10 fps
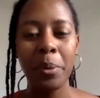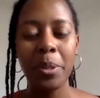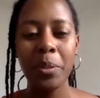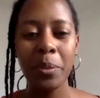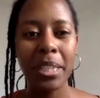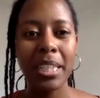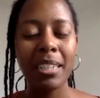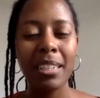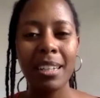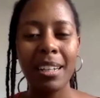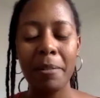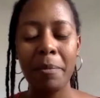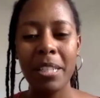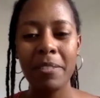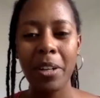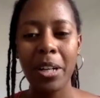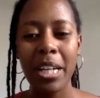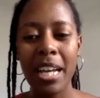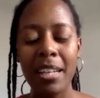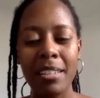were doing as far
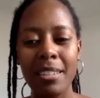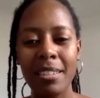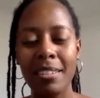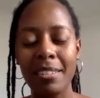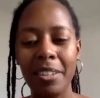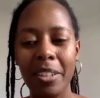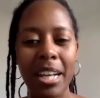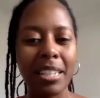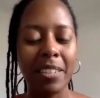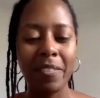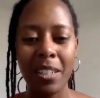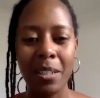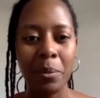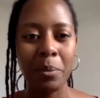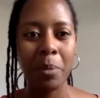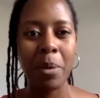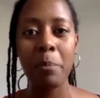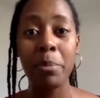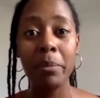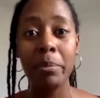as your activity
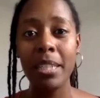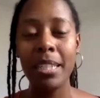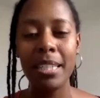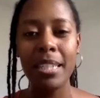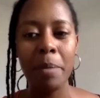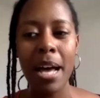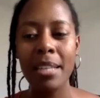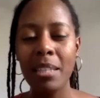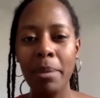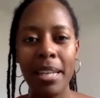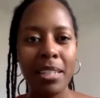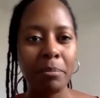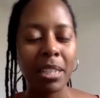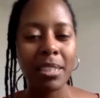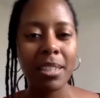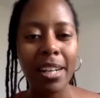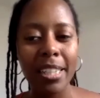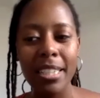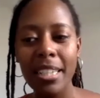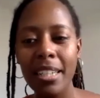around PPE as the pandemic
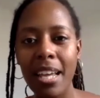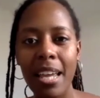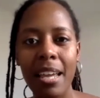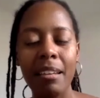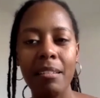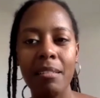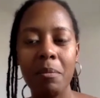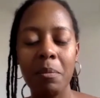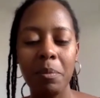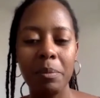started and